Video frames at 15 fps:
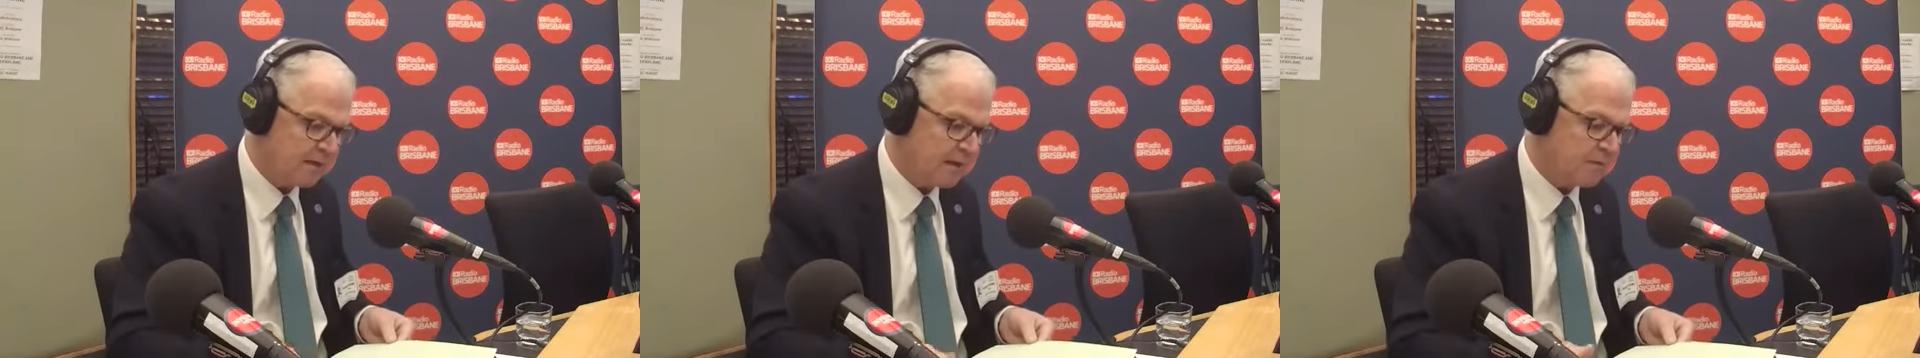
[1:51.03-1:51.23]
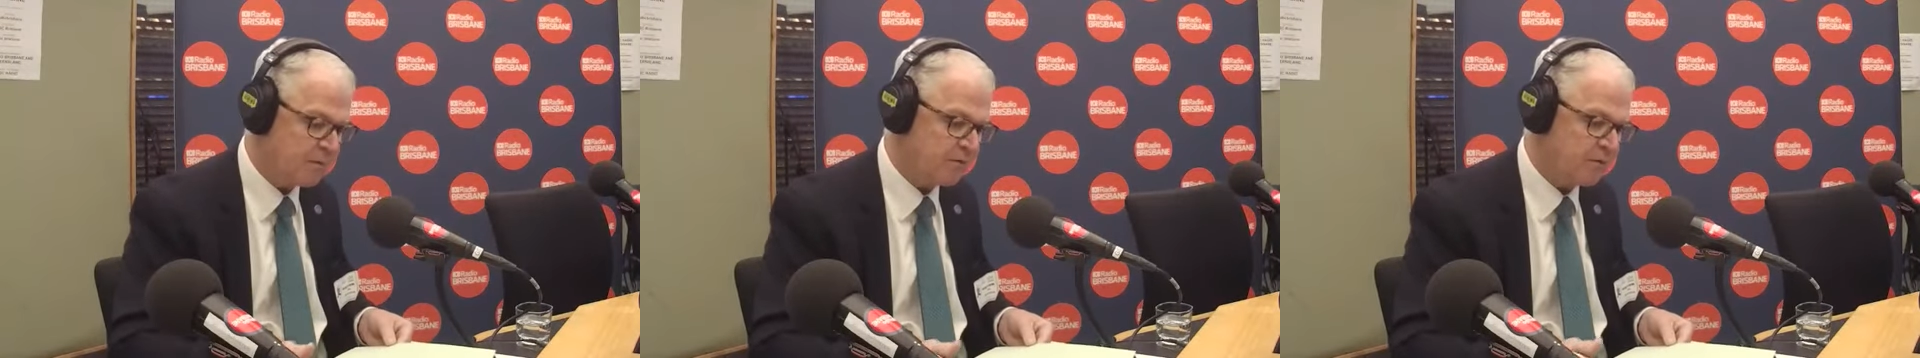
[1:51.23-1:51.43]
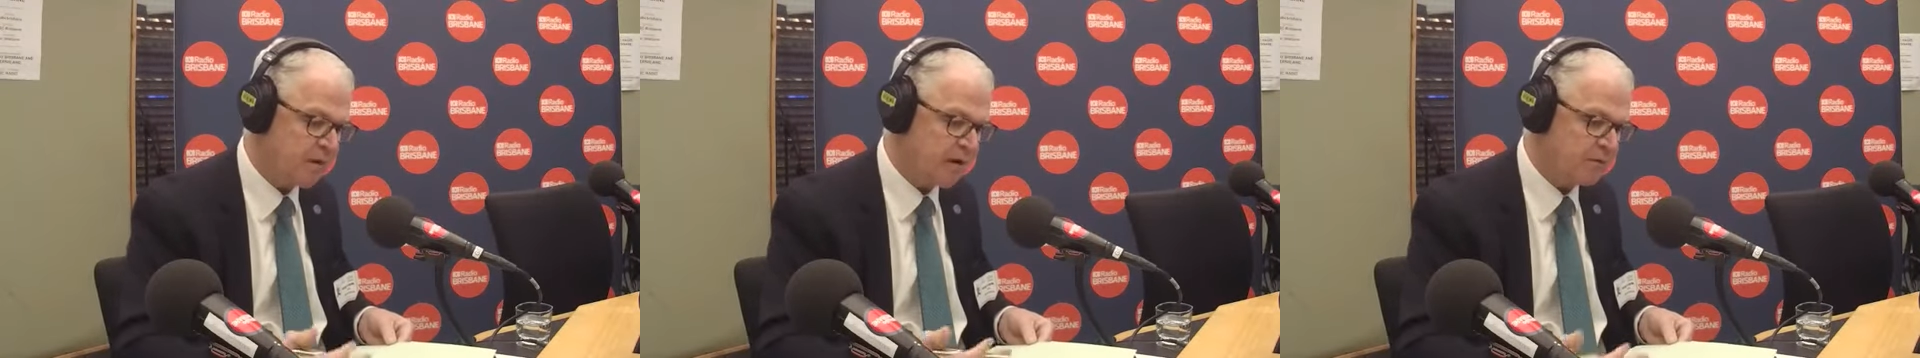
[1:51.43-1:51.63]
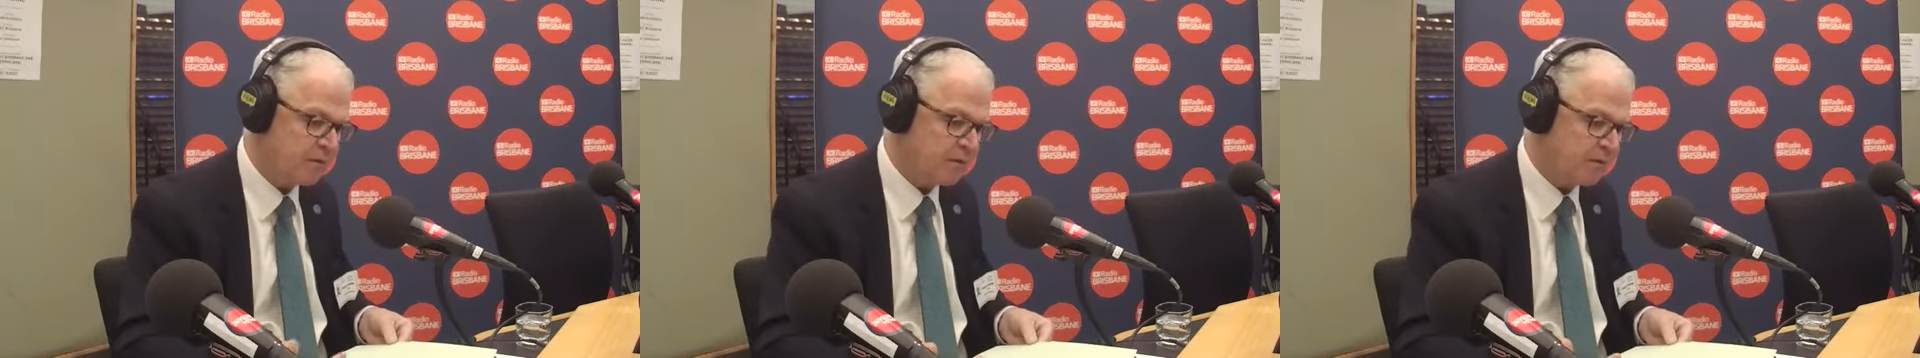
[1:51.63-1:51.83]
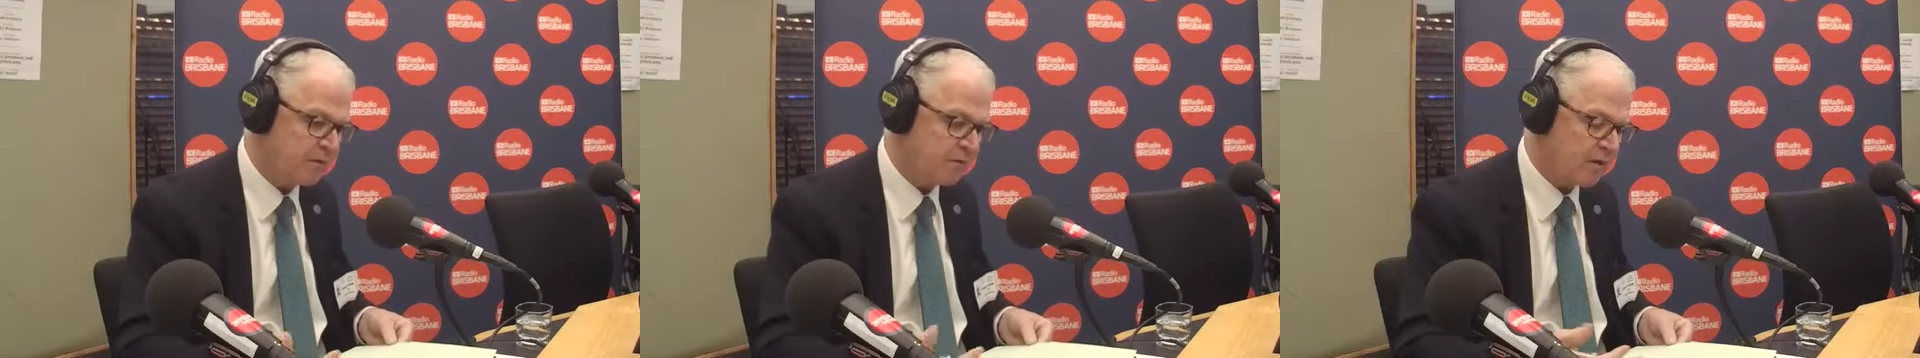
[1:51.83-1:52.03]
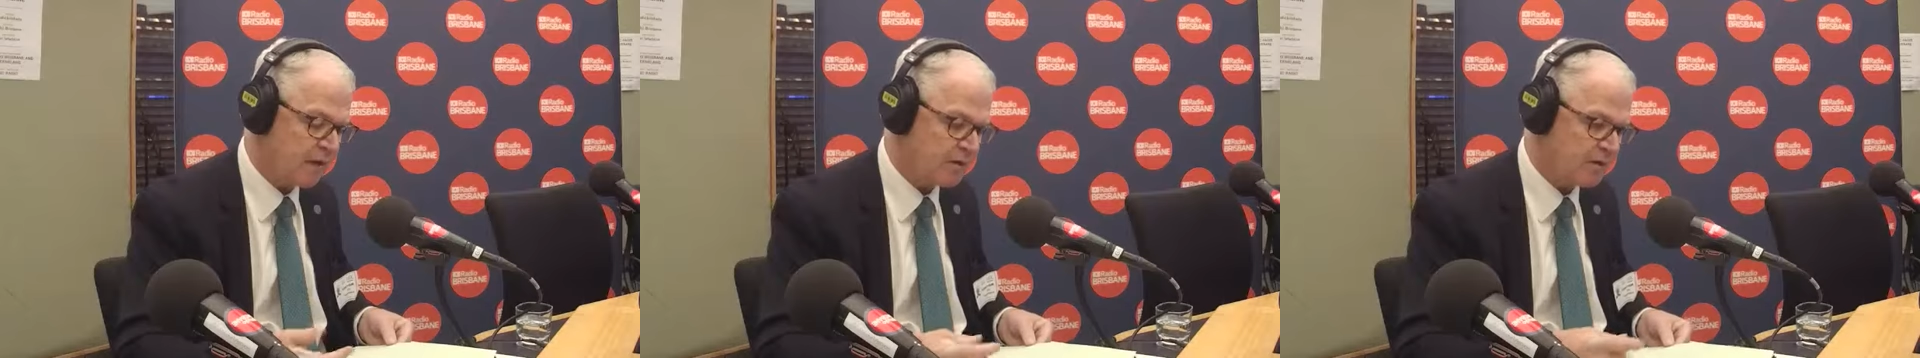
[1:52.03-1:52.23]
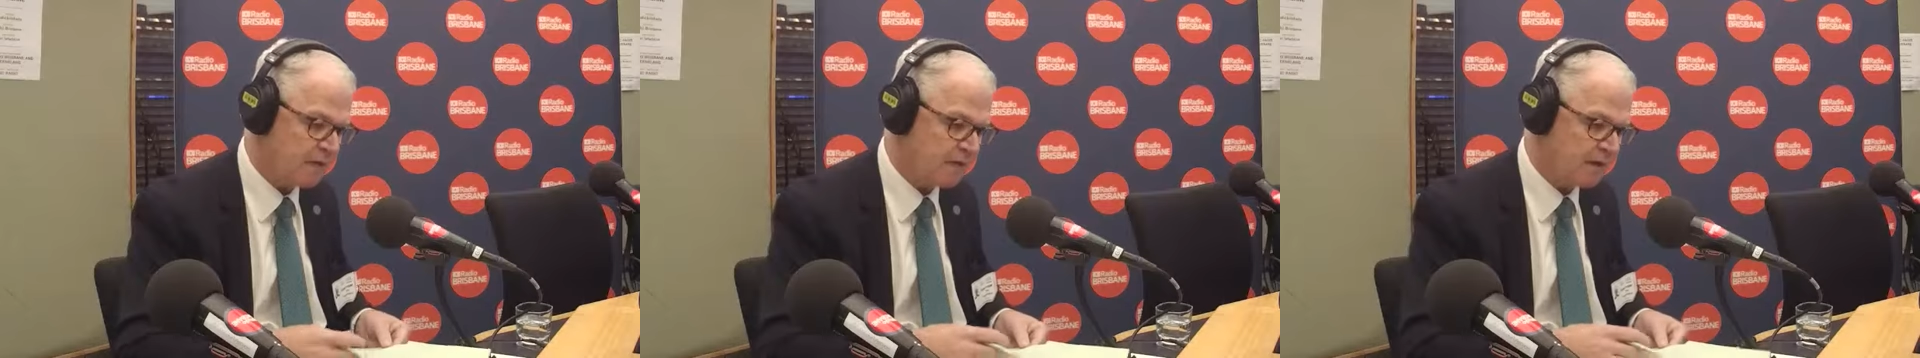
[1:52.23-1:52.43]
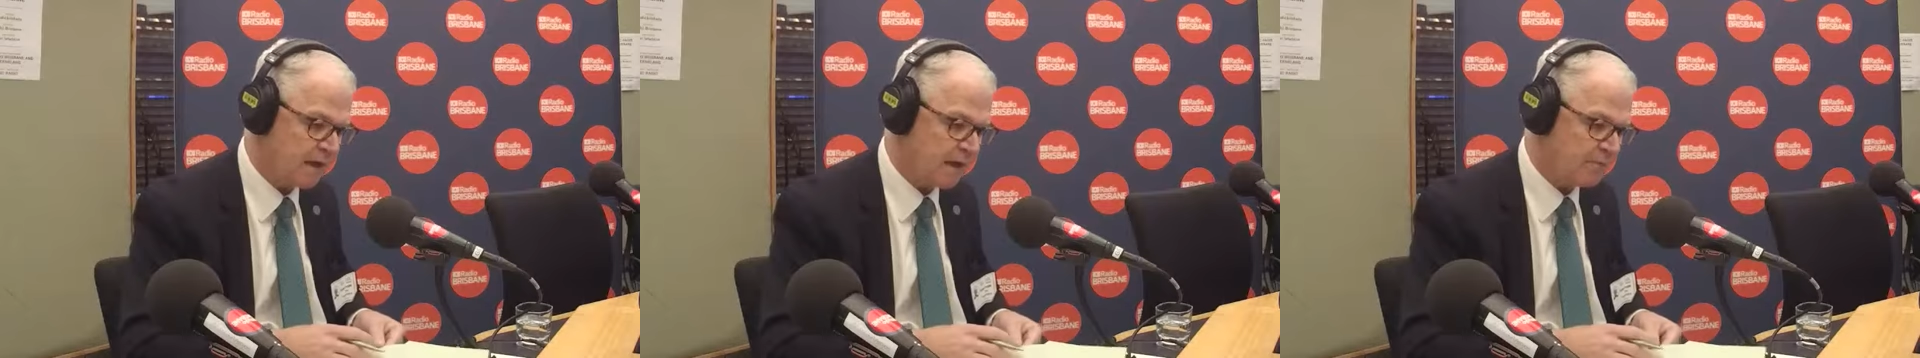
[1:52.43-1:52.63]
they're provided with instruction